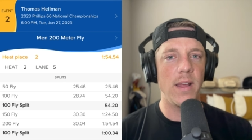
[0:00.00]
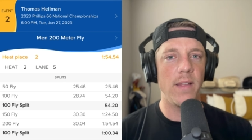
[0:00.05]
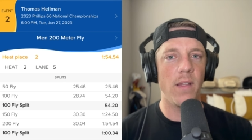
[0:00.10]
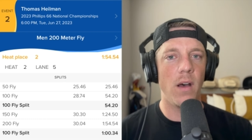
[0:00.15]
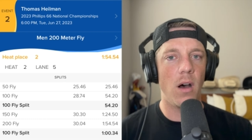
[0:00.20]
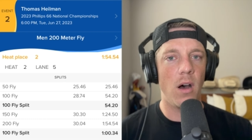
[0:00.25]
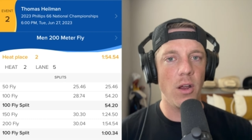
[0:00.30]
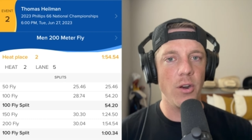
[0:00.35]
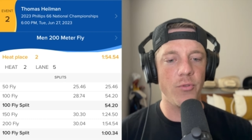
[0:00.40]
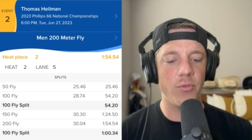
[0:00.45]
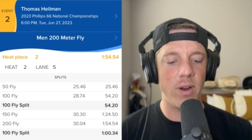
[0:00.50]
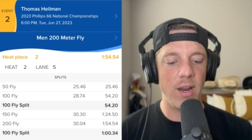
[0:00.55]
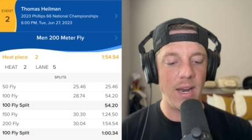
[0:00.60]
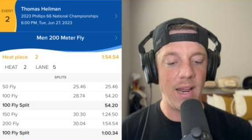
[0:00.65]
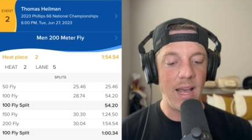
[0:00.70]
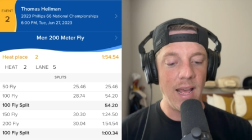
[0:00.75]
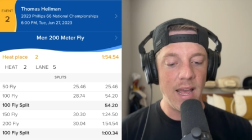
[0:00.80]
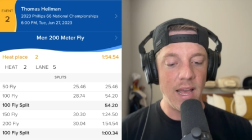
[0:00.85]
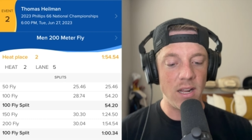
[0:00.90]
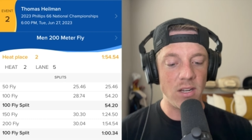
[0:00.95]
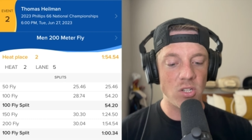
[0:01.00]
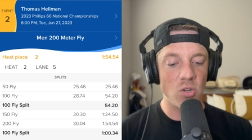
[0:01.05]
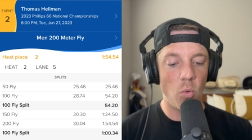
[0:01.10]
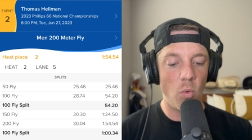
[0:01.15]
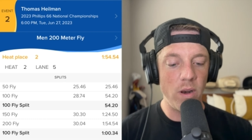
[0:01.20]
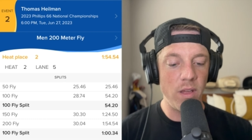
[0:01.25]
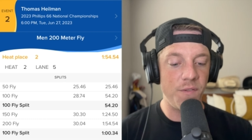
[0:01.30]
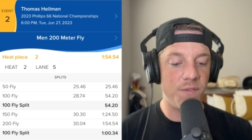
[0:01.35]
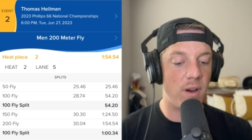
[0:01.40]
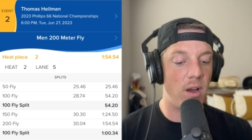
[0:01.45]
in the 100 and
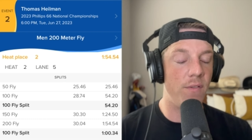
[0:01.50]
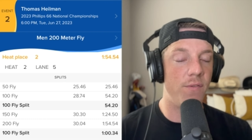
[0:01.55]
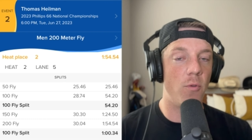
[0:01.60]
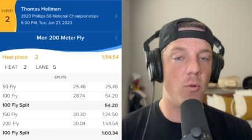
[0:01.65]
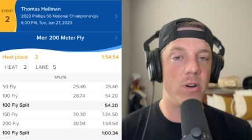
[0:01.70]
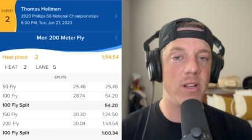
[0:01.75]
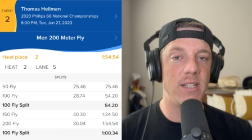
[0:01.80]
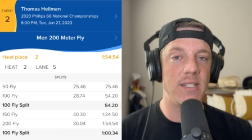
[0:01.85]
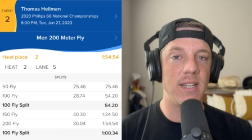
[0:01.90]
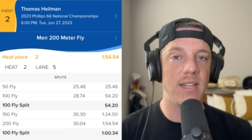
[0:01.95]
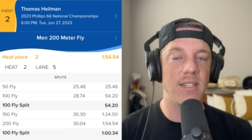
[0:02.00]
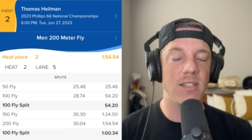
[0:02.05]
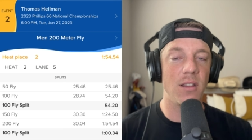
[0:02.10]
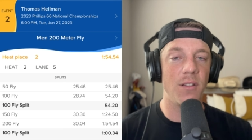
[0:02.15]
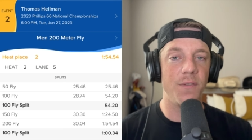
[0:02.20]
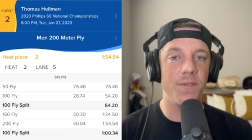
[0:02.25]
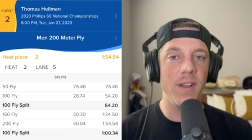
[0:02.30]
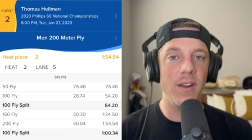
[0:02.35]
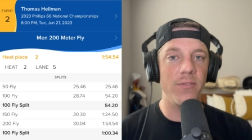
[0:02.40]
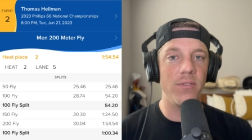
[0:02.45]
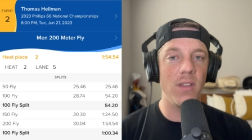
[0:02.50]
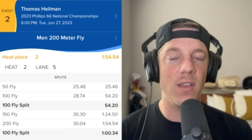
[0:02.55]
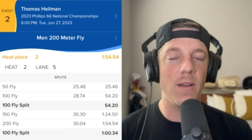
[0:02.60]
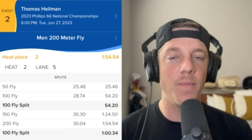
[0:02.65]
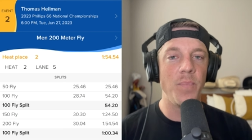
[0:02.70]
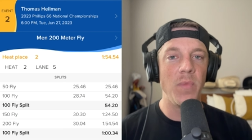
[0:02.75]
25-46 at the 50,